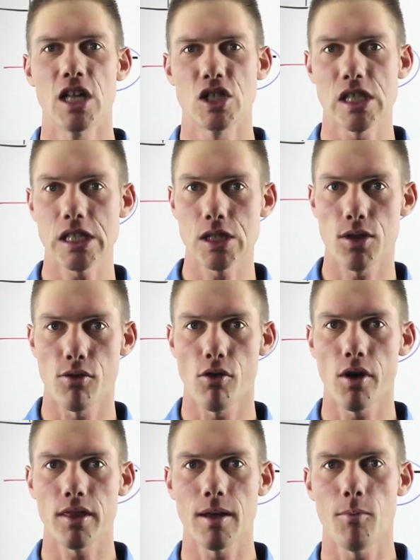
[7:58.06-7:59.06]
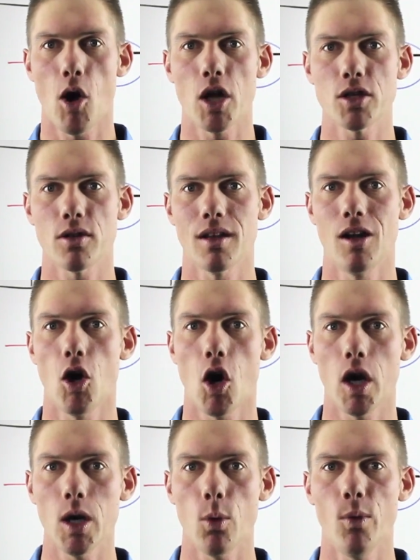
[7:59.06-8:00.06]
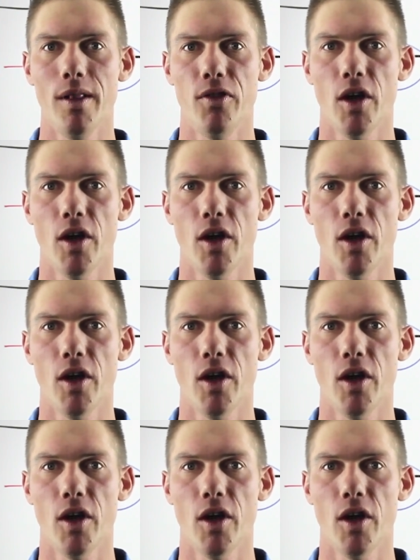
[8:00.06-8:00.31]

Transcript: Just throwing them onto the lawn will